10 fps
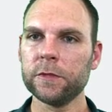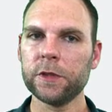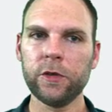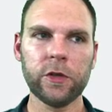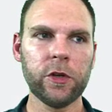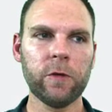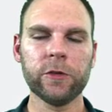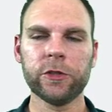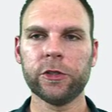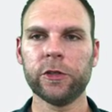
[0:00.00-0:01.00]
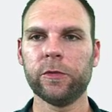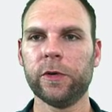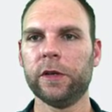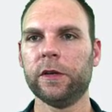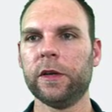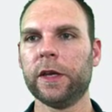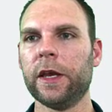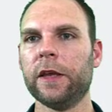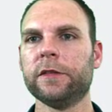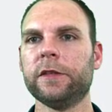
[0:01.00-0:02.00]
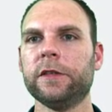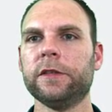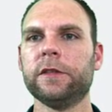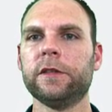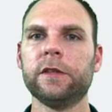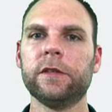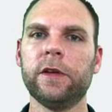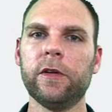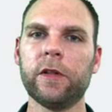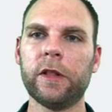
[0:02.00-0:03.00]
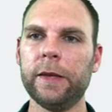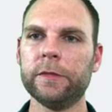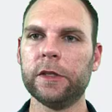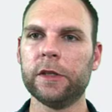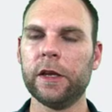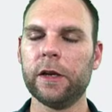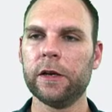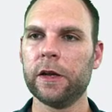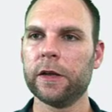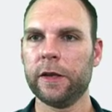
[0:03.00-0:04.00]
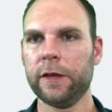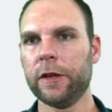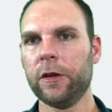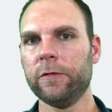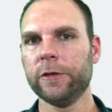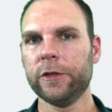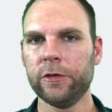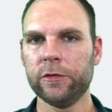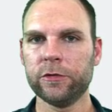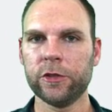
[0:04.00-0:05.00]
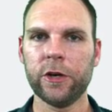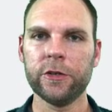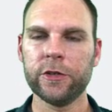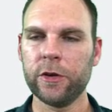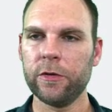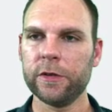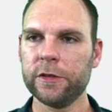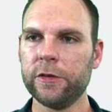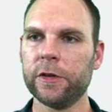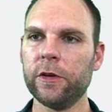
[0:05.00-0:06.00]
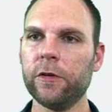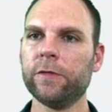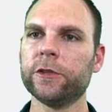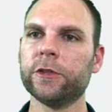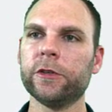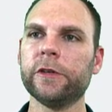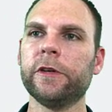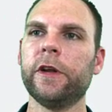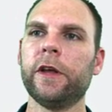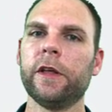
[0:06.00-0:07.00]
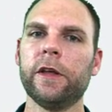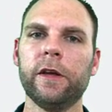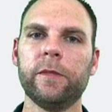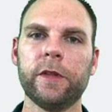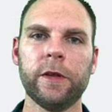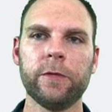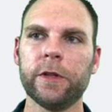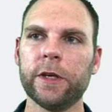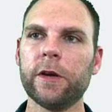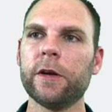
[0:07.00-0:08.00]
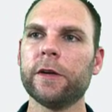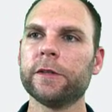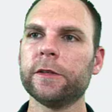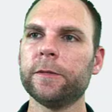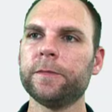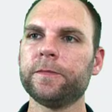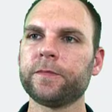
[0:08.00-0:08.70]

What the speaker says: So you can know for sure when a guest claims that they are not getting that overdue charge notice. You can know for sure that they really are. So,